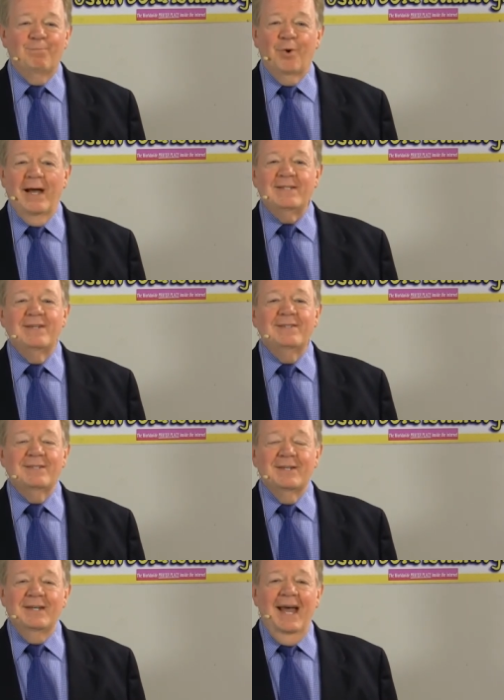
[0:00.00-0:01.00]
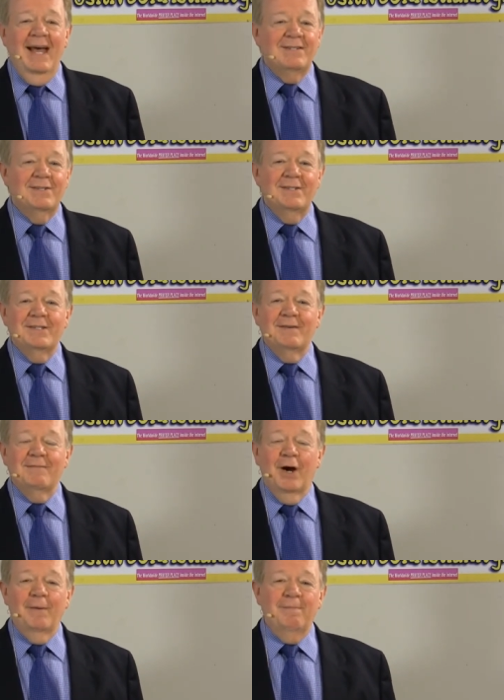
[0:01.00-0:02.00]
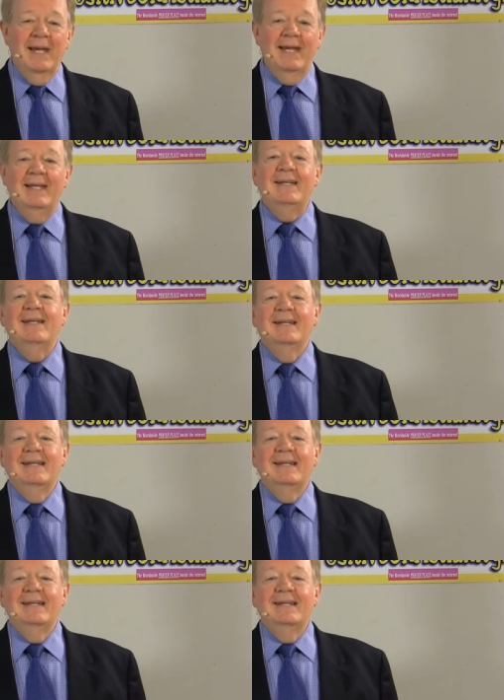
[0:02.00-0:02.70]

presence and essence of our being,